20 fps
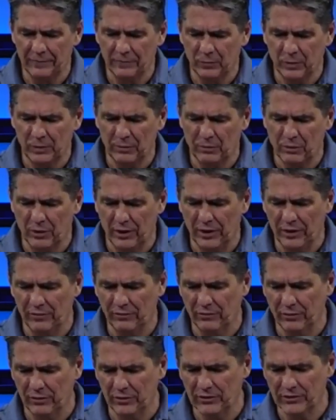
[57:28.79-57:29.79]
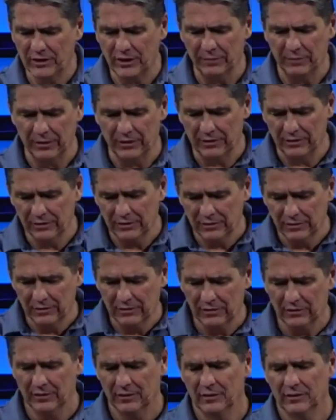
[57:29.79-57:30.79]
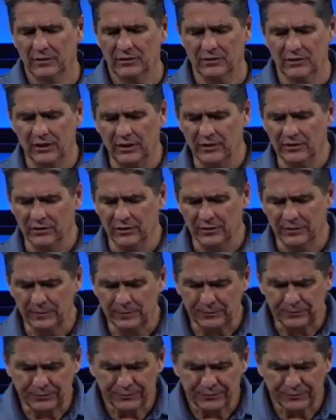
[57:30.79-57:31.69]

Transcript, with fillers: We pray for this coming season,